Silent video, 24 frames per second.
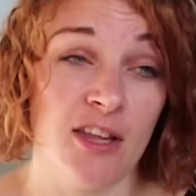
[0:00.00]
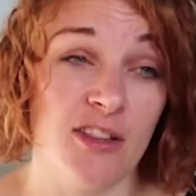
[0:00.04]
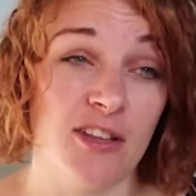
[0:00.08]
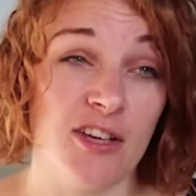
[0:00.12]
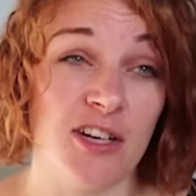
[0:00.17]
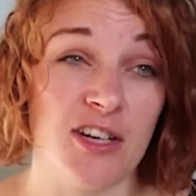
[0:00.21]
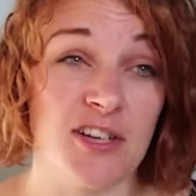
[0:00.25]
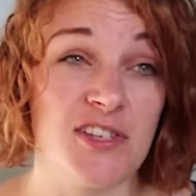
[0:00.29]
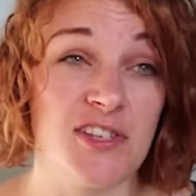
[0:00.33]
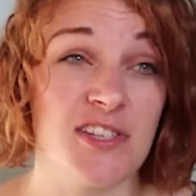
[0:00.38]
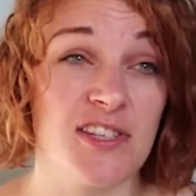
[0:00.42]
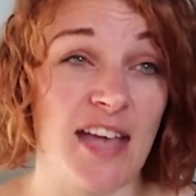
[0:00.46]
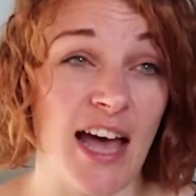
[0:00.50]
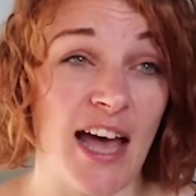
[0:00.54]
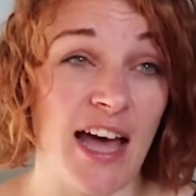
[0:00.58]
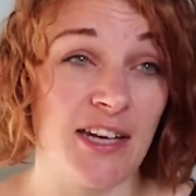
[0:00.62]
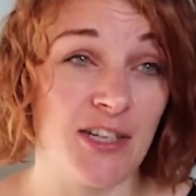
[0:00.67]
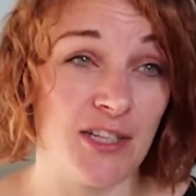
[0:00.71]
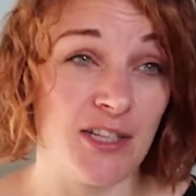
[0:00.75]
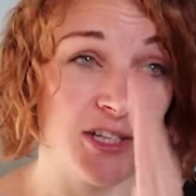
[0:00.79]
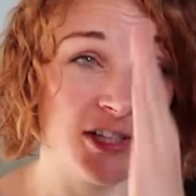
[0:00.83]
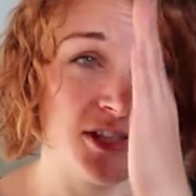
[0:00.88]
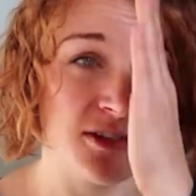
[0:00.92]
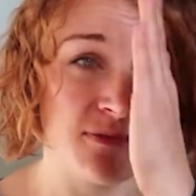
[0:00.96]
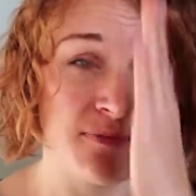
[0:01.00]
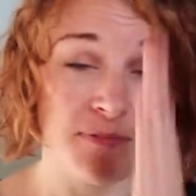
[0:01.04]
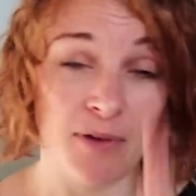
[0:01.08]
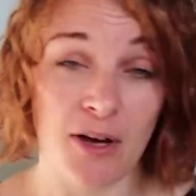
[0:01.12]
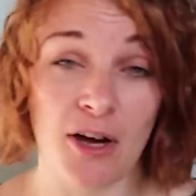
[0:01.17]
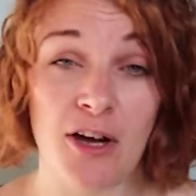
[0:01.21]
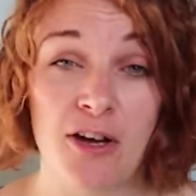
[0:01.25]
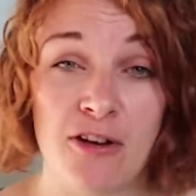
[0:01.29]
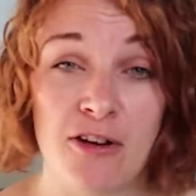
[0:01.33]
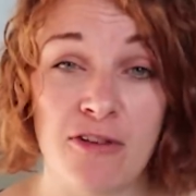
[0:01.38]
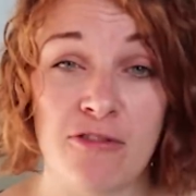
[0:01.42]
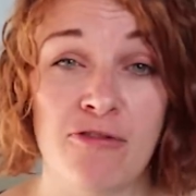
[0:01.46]
than a standard
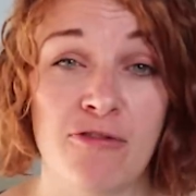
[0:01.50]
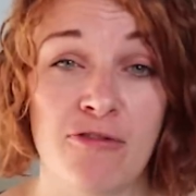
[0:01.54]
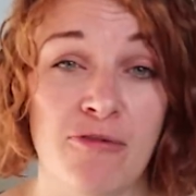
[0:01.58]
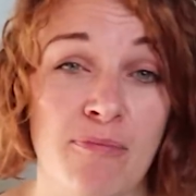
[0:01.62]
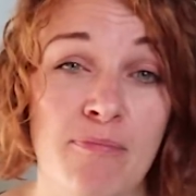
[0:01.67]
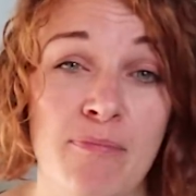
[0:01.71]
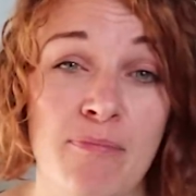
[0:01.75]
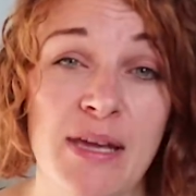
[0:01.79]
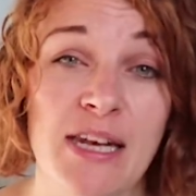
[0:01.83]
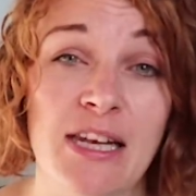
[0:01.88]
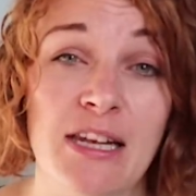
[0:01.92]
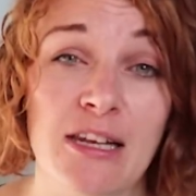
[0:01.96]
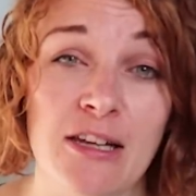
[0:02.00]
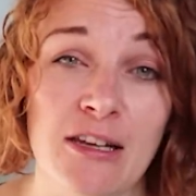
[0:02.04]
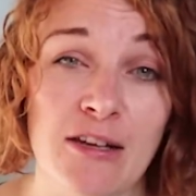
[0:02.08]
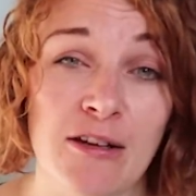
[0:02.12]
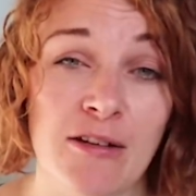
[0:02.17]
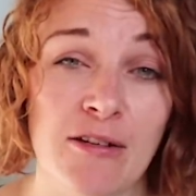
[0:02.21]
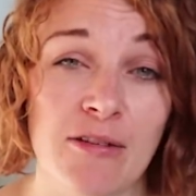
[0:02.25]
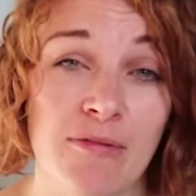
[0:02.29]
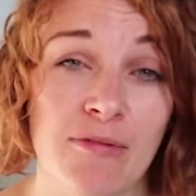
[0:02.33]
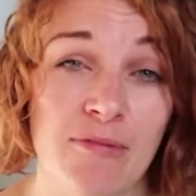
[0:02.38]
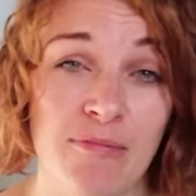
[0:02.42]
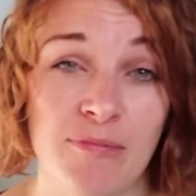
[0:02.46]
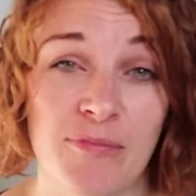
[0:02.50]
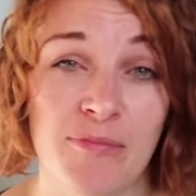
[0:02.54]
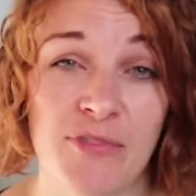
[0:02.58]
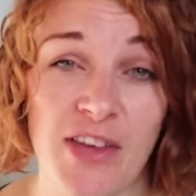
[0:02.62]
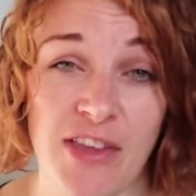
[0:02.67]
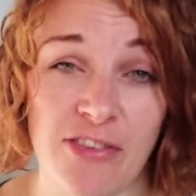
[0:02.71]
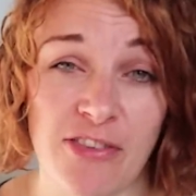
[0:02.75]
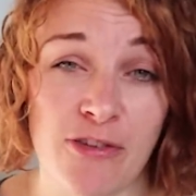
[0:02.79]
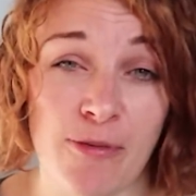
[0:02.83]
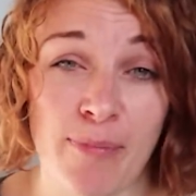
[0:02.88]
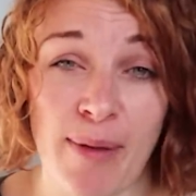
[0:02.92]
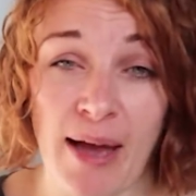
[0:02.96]
kind of middle
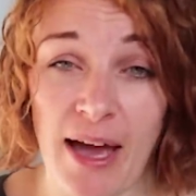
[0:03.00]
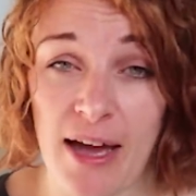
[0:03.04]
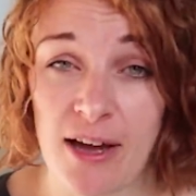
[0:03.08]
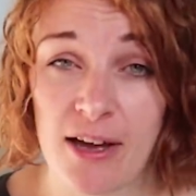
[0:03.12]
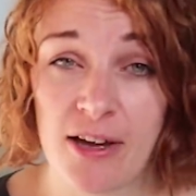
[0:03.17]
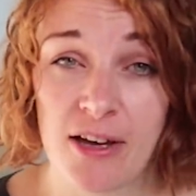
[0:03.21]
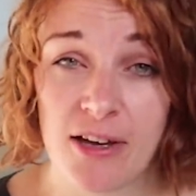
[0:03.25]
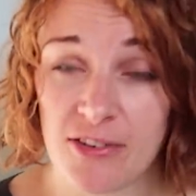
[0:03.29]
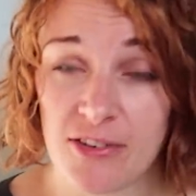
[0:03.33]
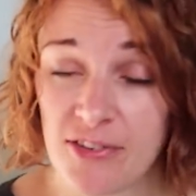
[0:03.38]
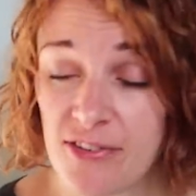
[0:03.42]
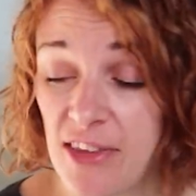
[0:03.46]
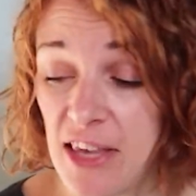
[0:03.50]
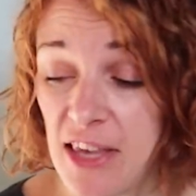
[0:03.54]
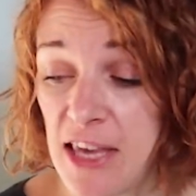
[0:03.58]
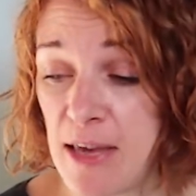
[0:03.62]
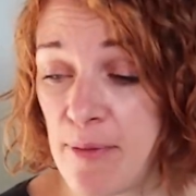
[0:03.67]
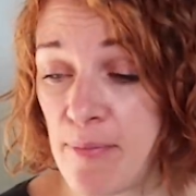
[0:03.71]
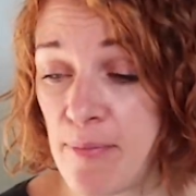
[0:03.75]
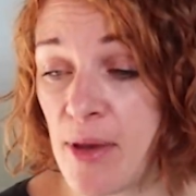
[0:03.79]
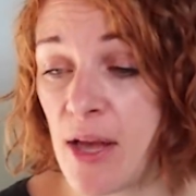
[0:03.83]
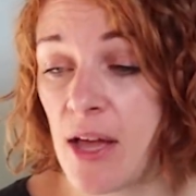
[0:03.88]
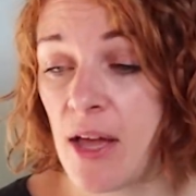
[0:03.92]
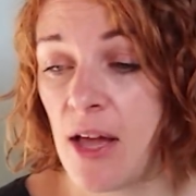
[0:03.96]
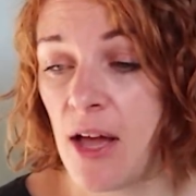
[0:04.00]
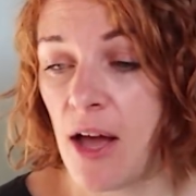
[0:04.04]
centre back seam.